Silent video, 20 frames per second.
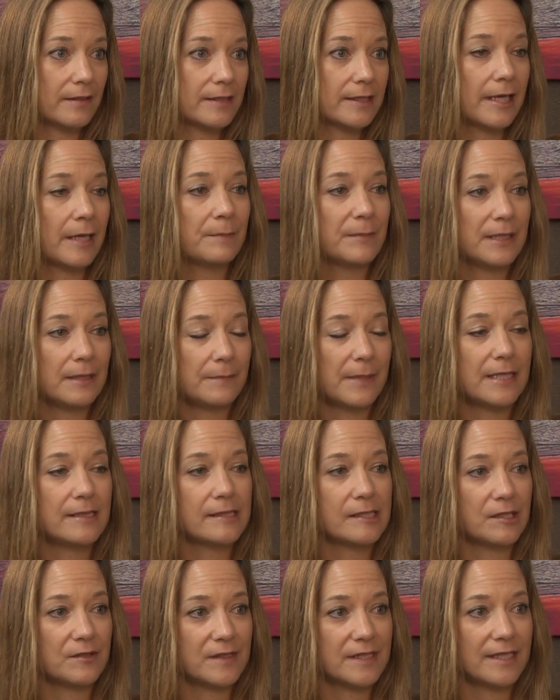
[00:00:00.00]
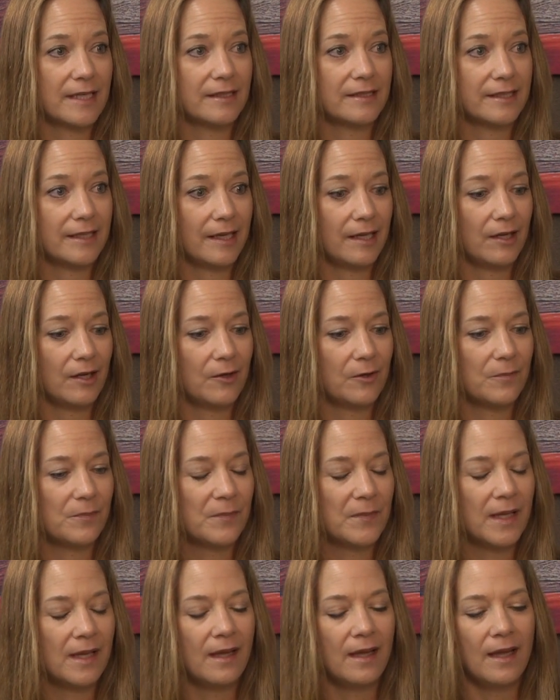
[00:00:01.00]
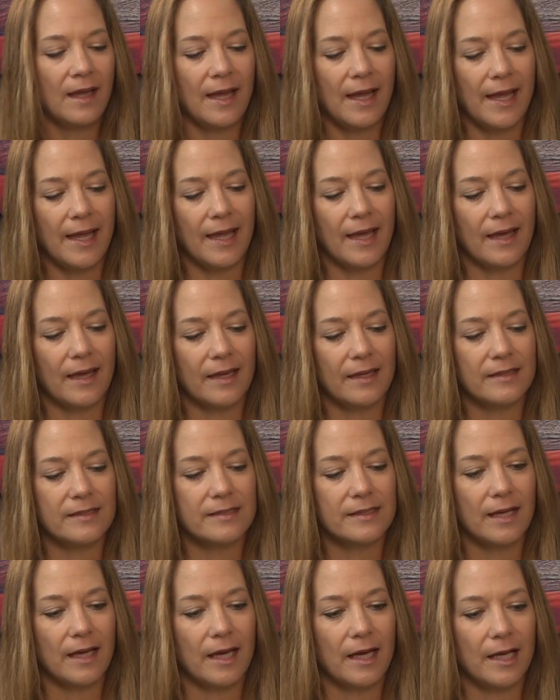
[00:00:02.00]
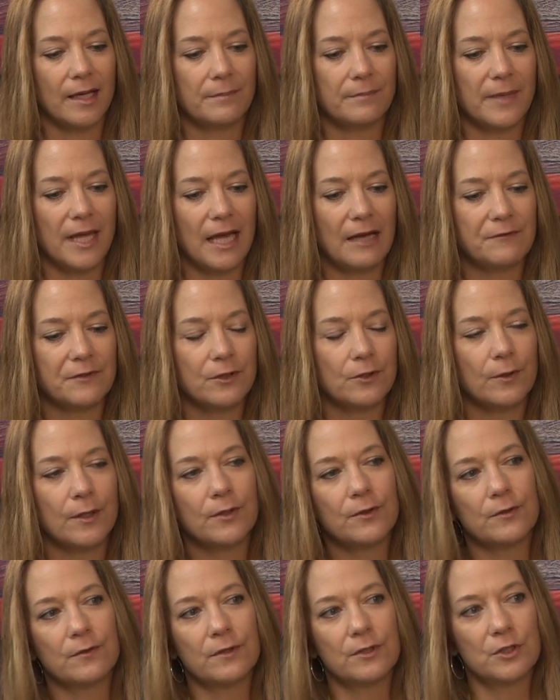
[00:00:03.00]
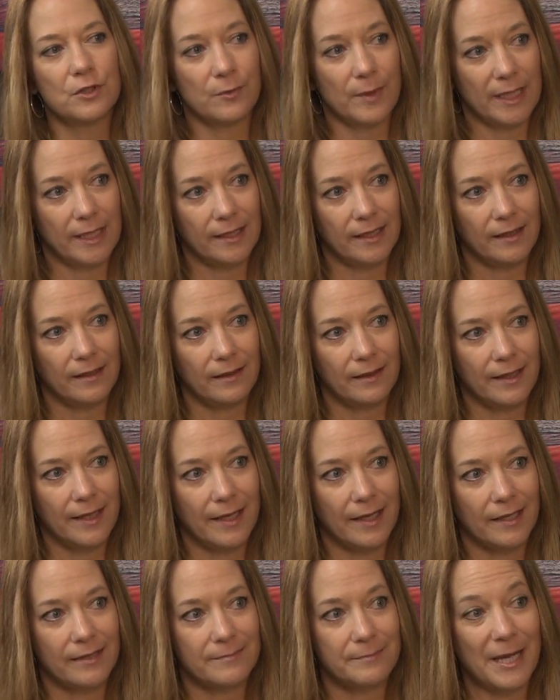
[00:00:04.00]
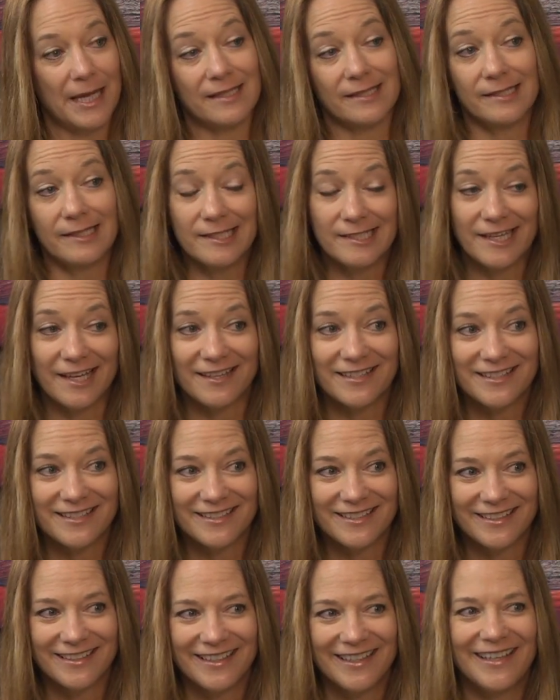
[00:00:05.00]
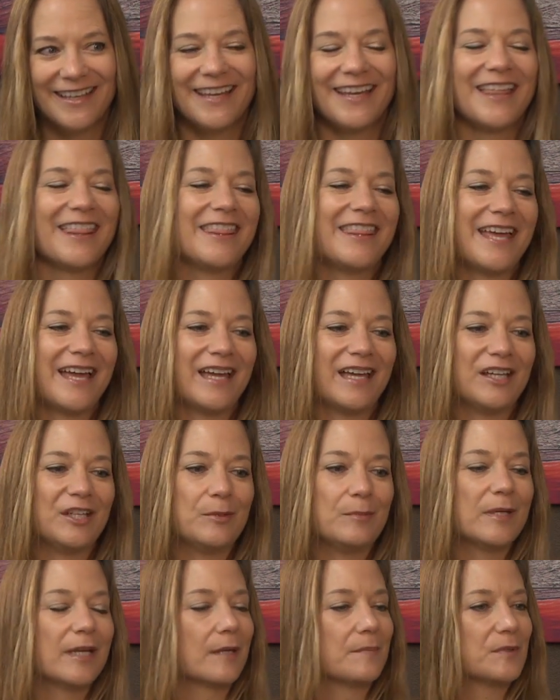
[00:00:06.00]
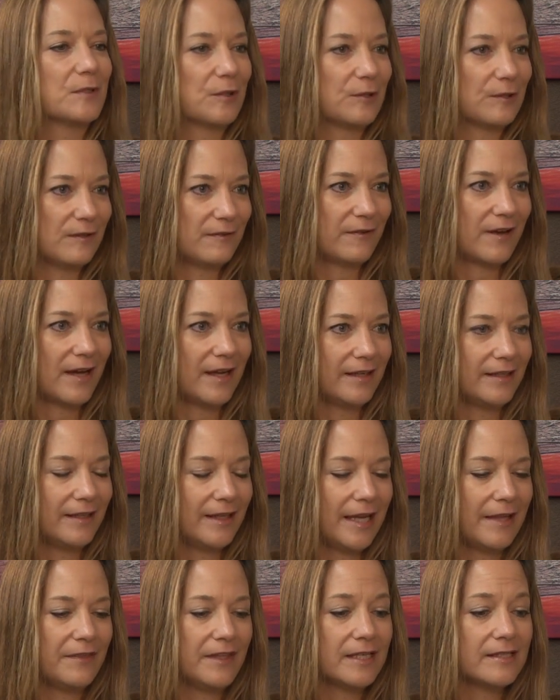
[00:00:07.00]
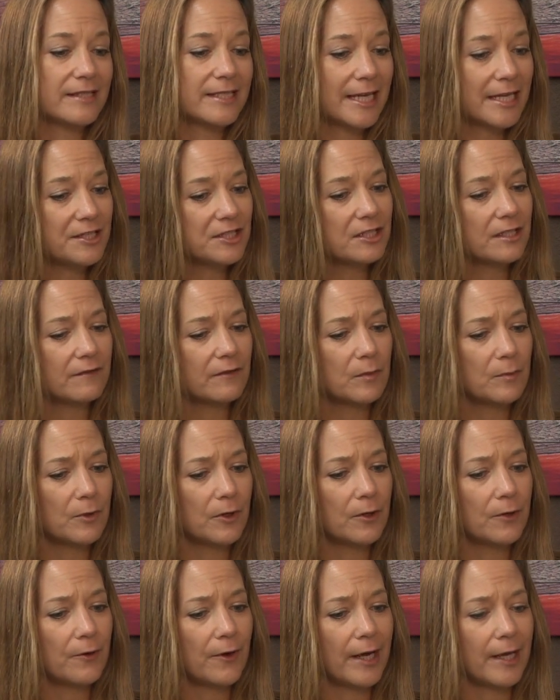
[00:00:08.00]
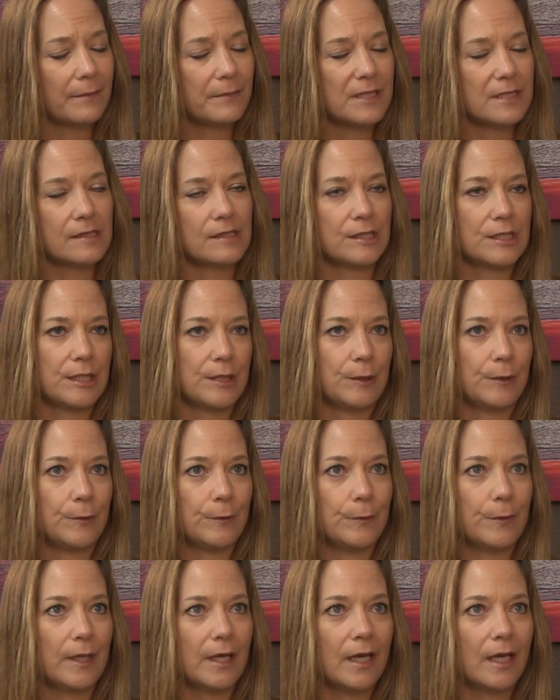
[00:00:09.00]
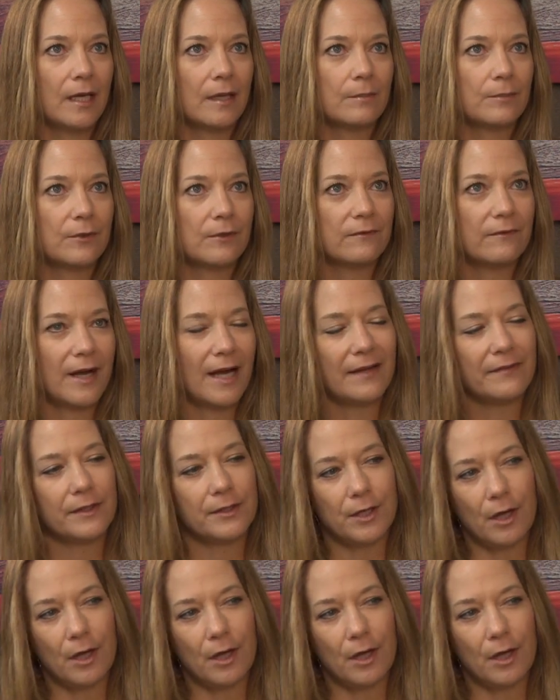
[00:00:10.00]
It's a company based here in San Diego. And after going through the training and passing a test, then you become certified. And the intention of the program is to provide